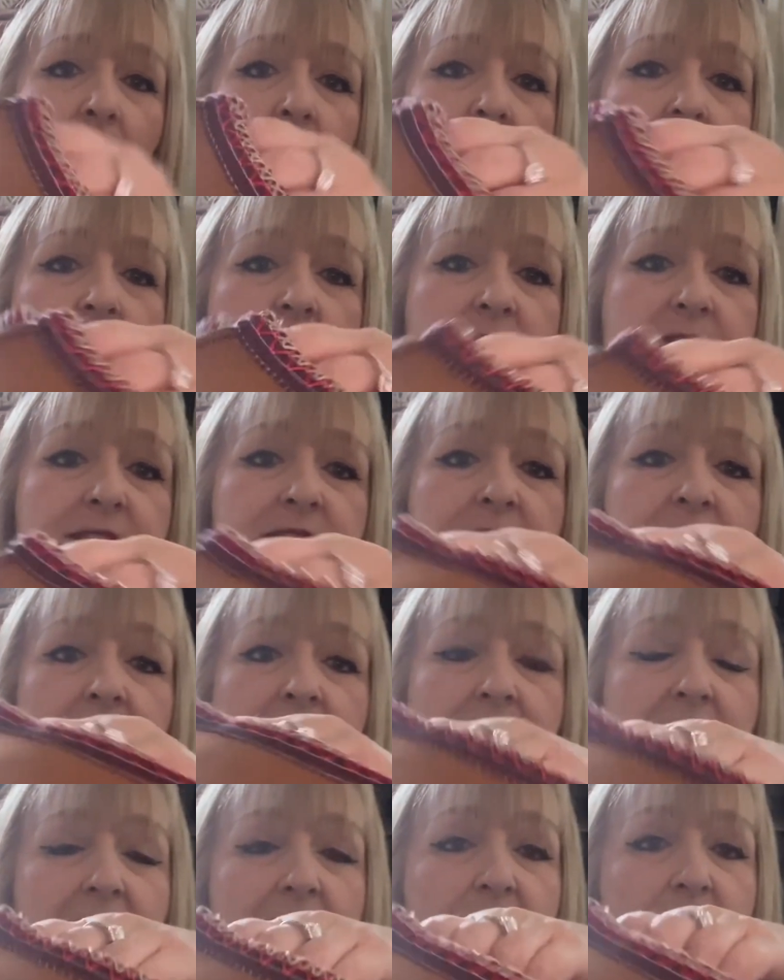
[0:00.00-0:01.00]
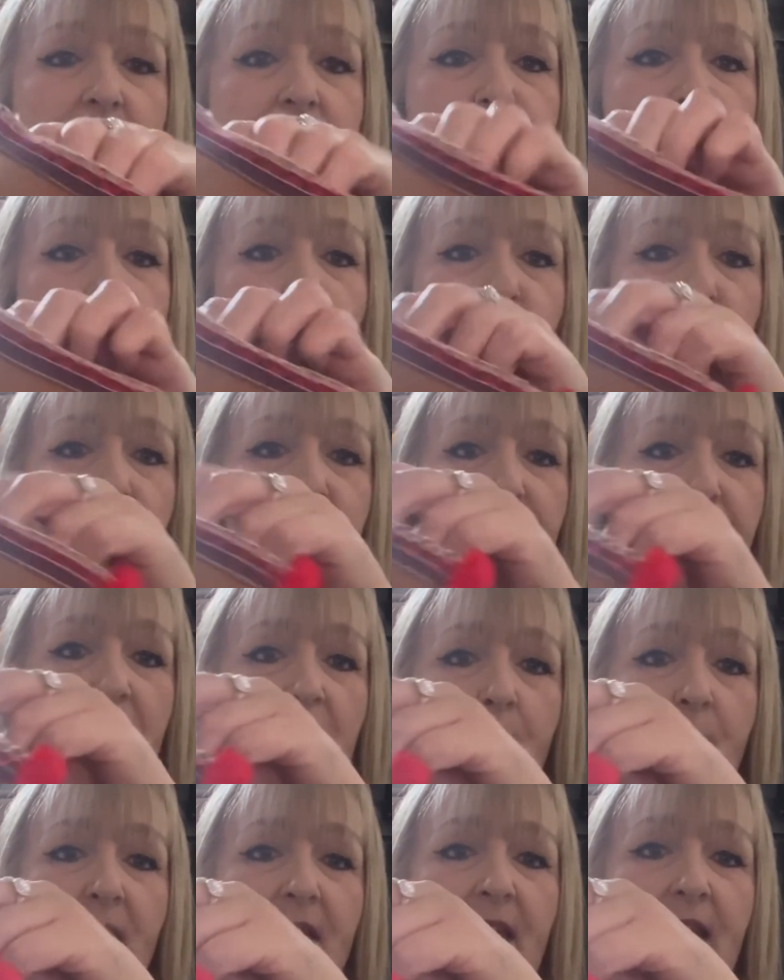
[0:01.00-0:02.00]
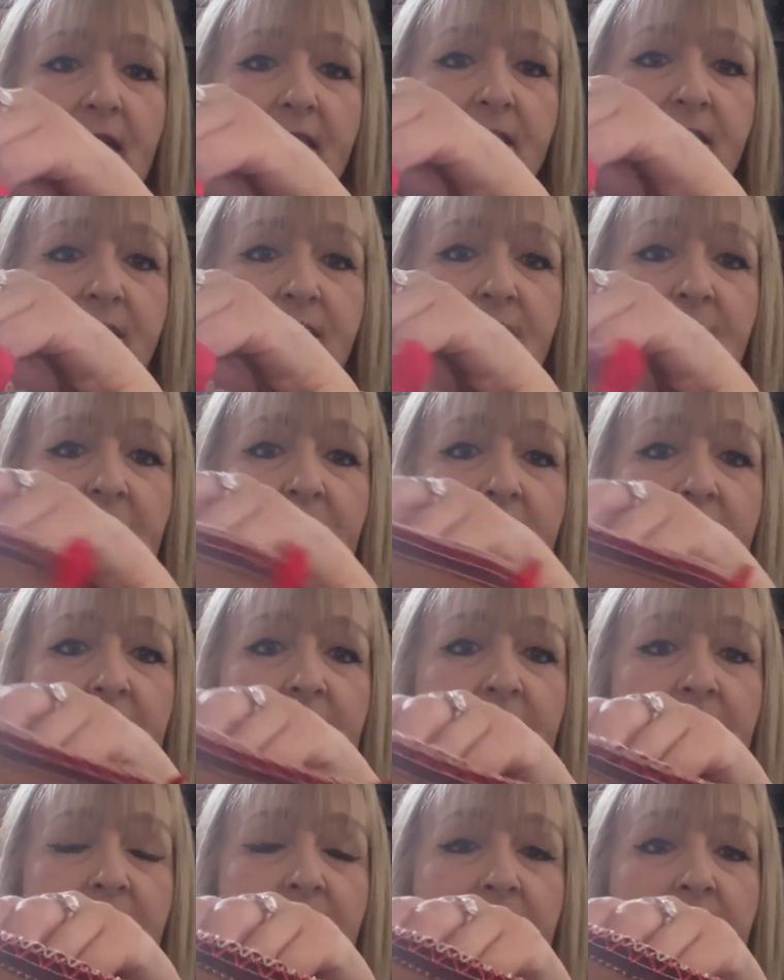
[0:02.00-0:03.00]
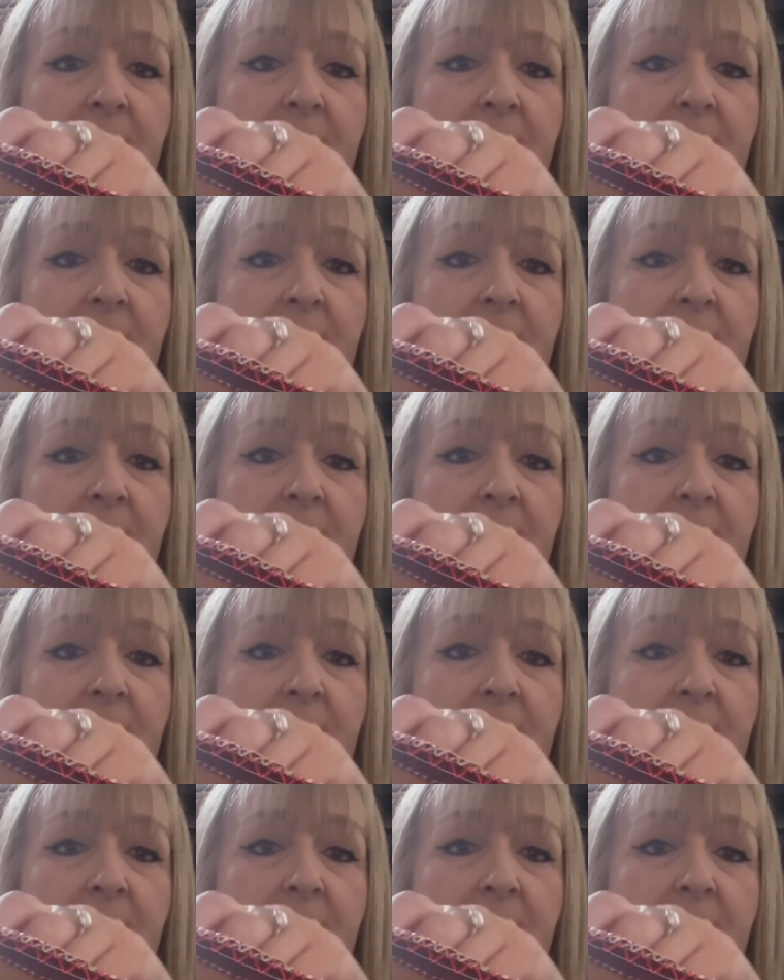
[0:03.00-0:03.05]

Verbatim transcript: and I have looked up against a